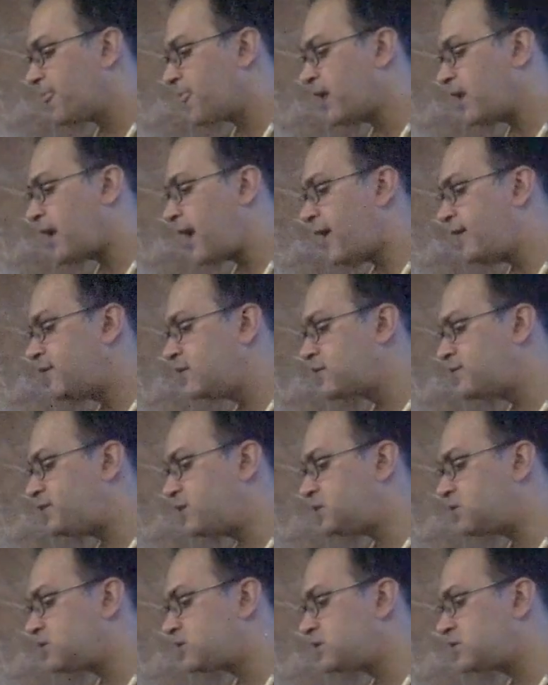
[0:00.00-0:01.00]
And high-risk
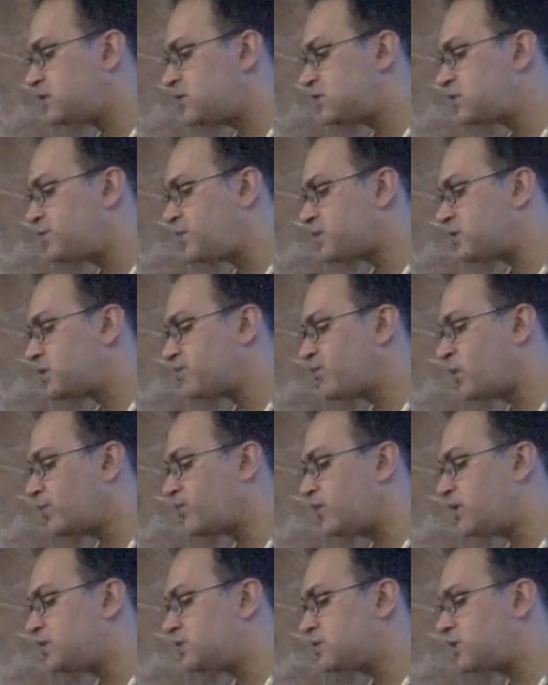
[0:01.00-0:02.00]
features in this patient
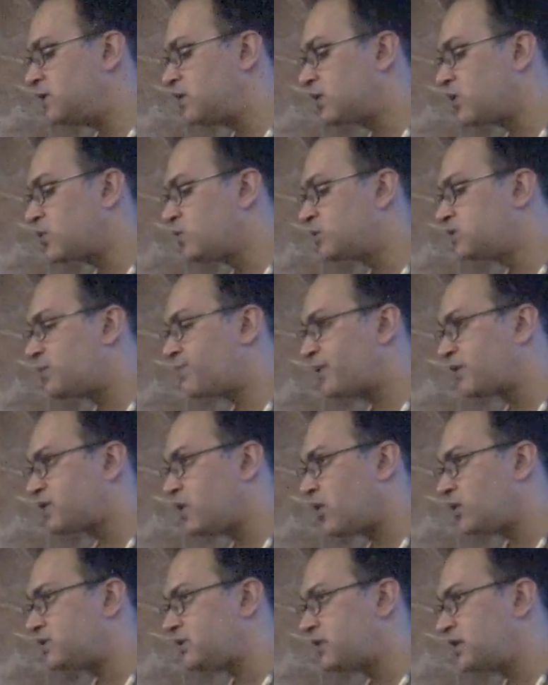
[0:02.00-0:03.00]
population includes the
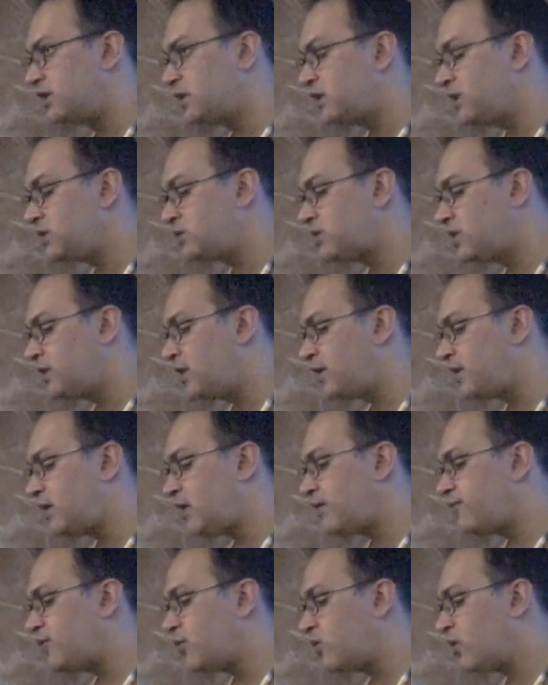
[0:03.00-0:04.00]
pathological T3 and
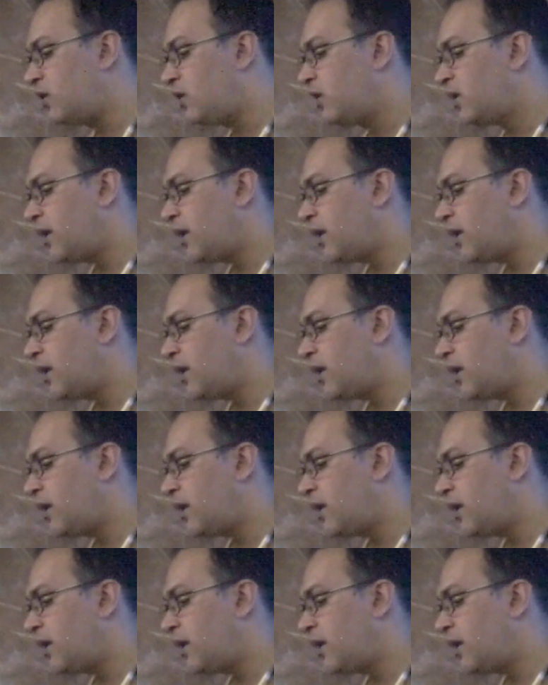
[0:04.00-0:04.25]
T4